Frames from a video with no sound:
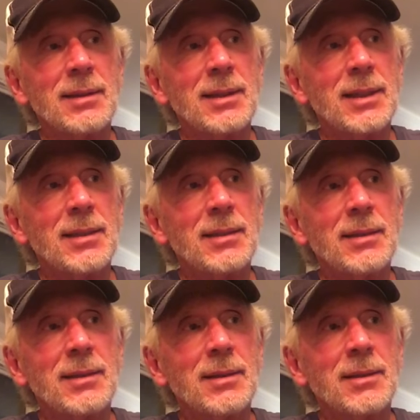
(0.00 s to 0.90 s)
and
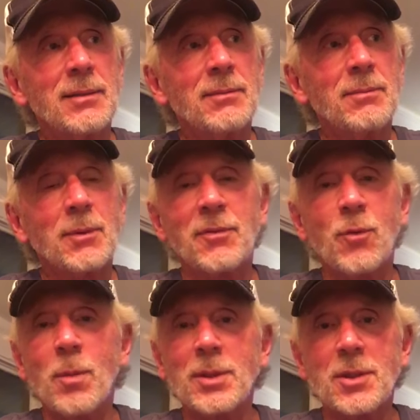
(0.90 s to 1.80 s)
her
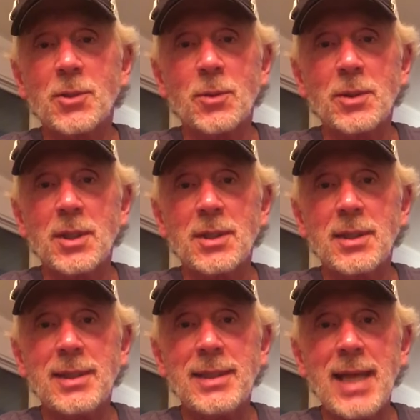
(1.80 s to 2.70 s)
performances were just
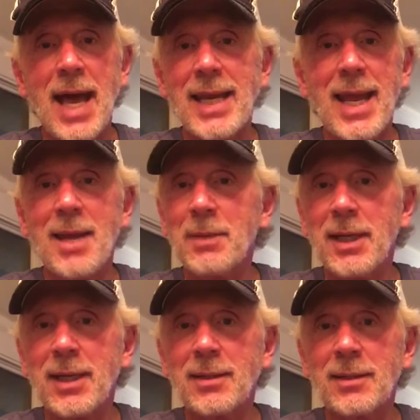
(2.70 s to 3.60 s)

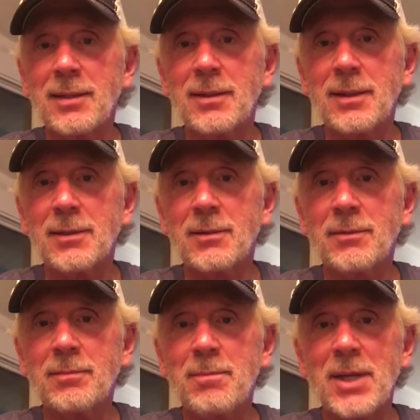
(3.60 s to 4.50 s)
dynamic, and
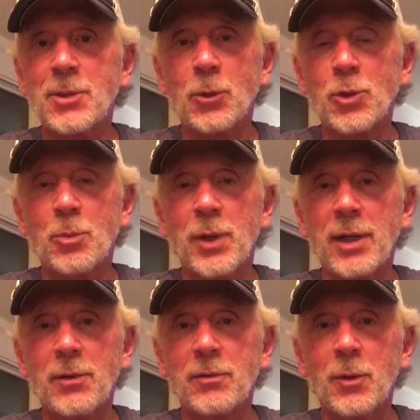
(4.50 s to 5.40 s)
mezzo
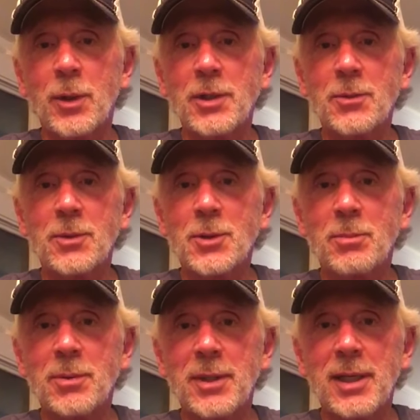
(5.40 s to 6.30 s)
soprano voice was
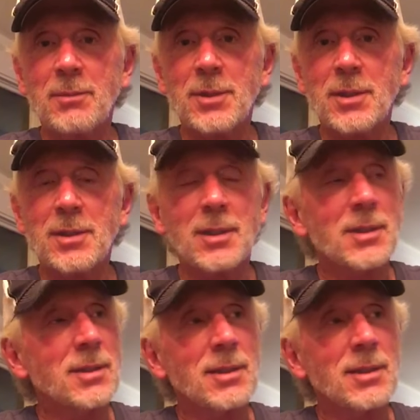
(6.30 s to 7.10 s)
supreme. She just